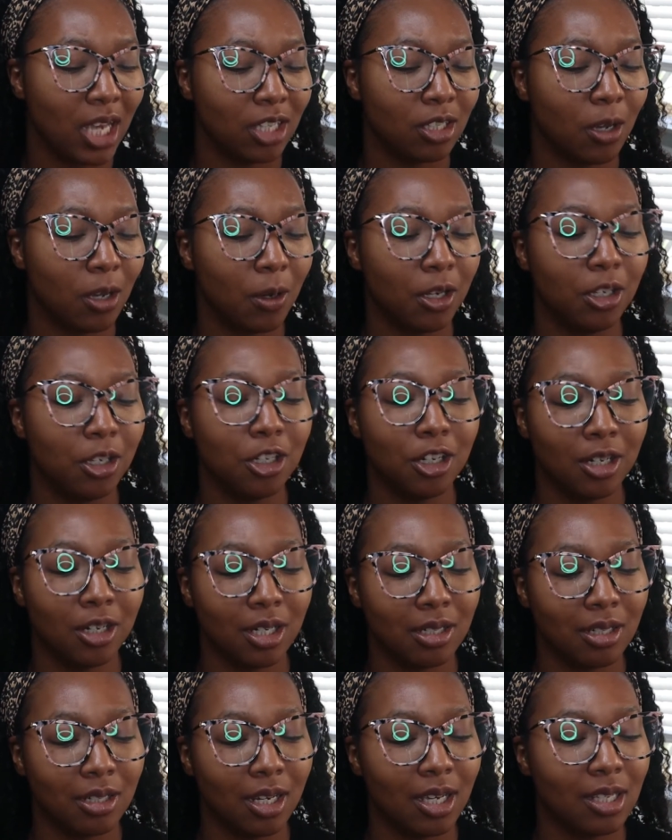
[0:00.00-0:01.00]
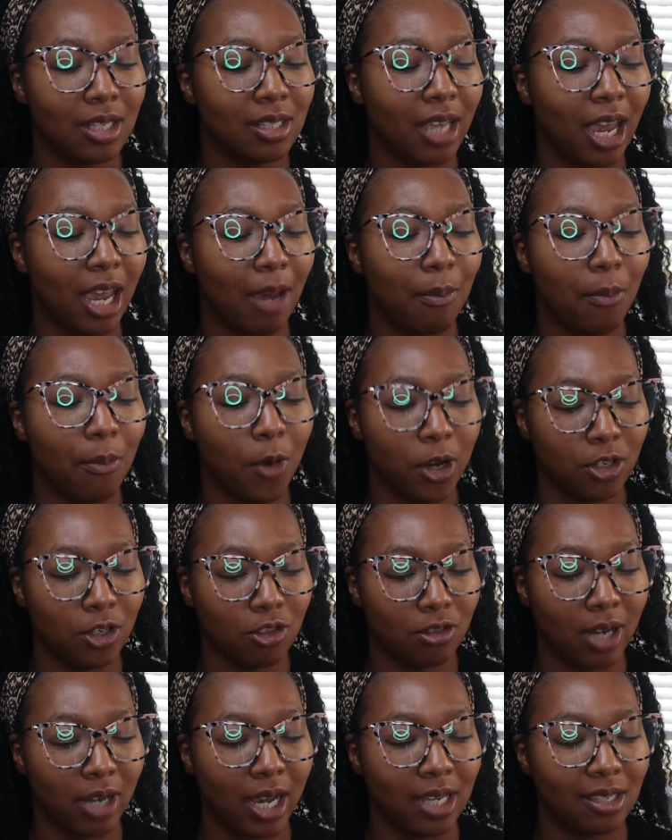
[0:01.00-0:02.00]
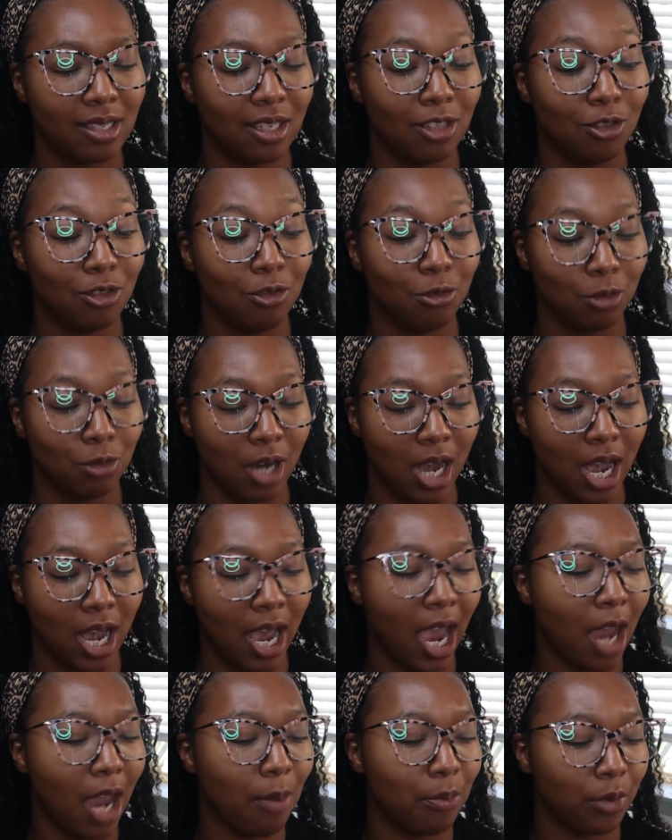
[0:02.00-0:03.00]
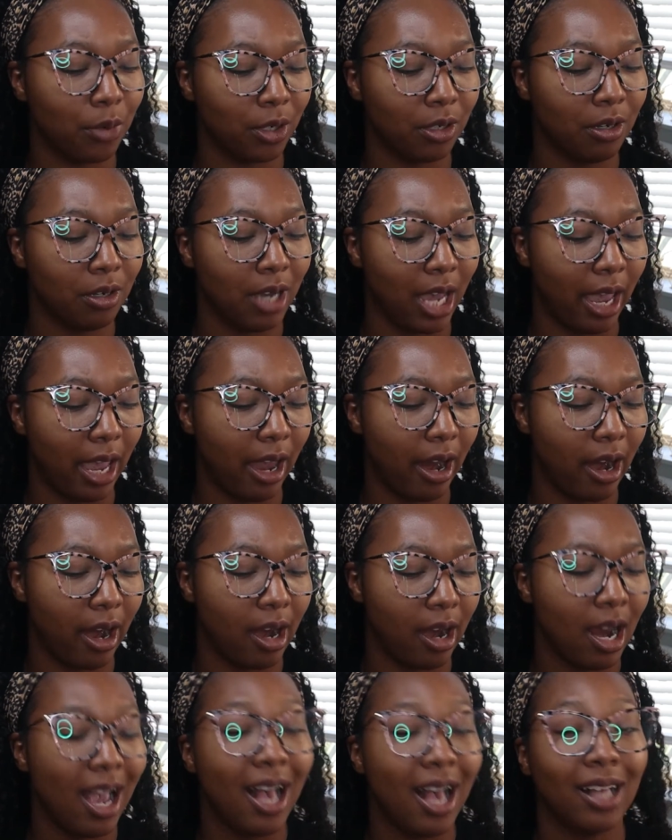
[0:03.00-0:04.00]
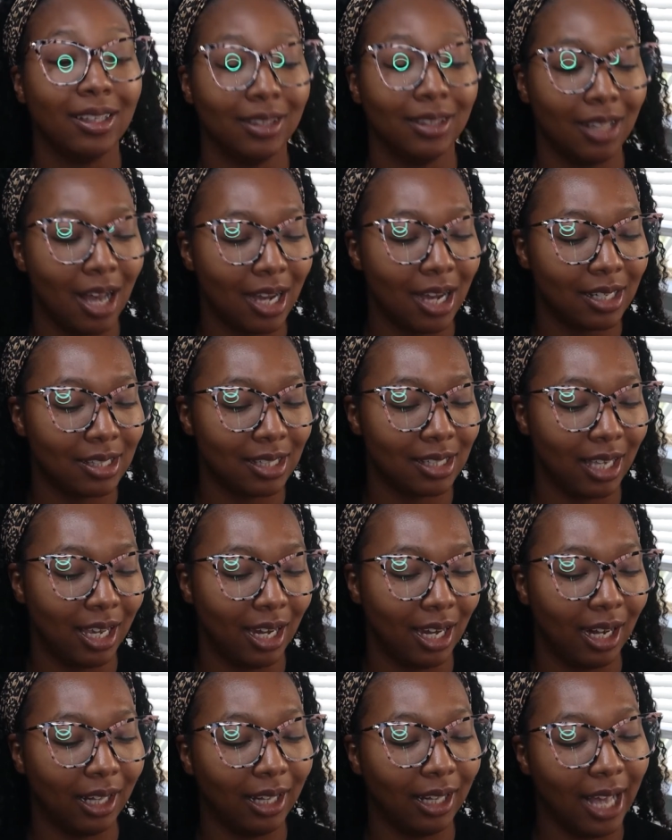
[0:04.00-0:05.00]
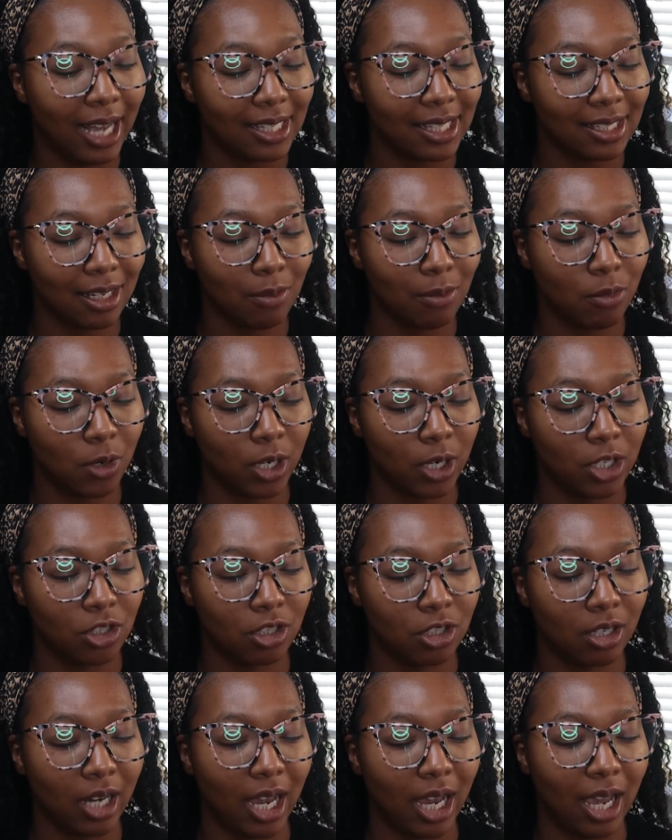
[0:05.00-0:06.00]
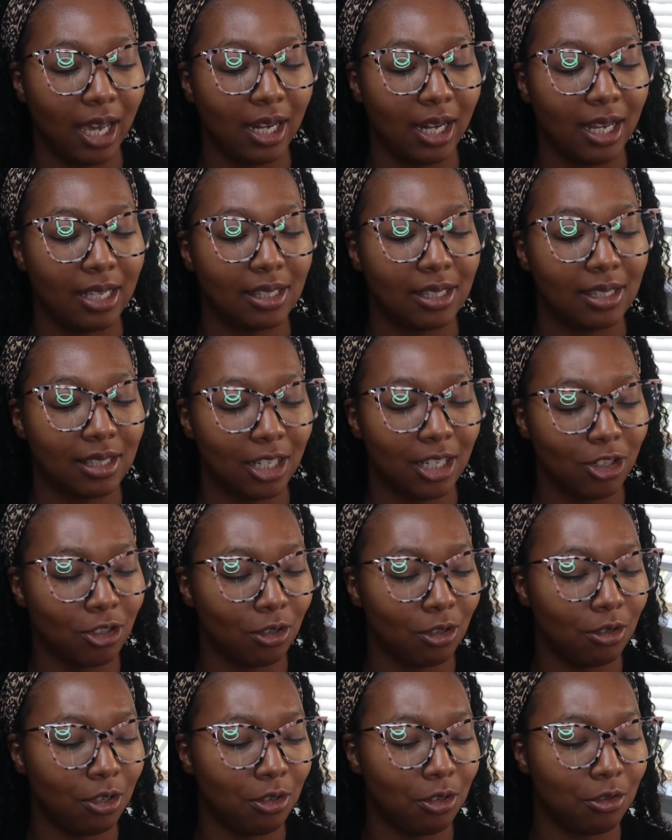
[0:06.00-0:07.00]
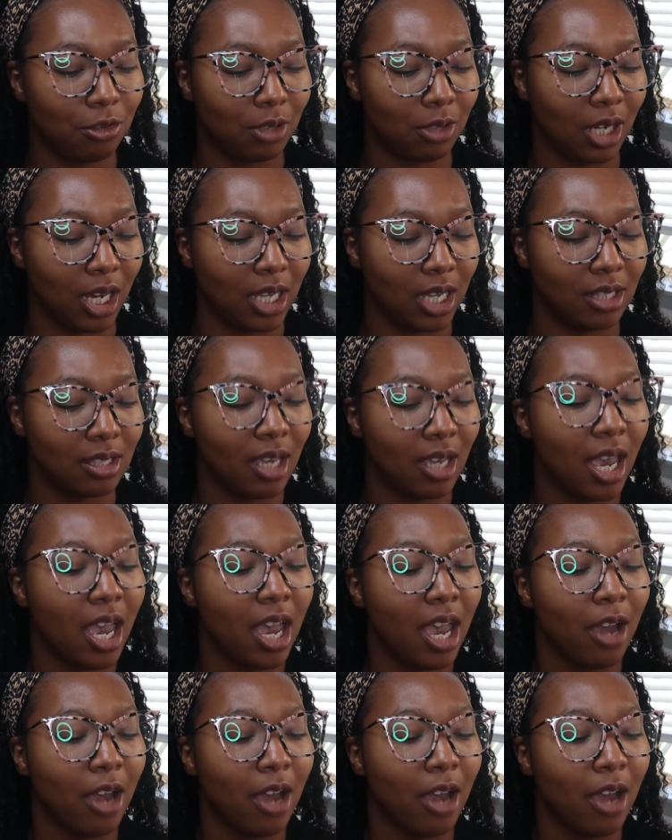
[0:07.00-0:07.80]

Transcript: So it nourishes and moisturizes dry, brittle hair, locks in lasting moisture and essential nutrients,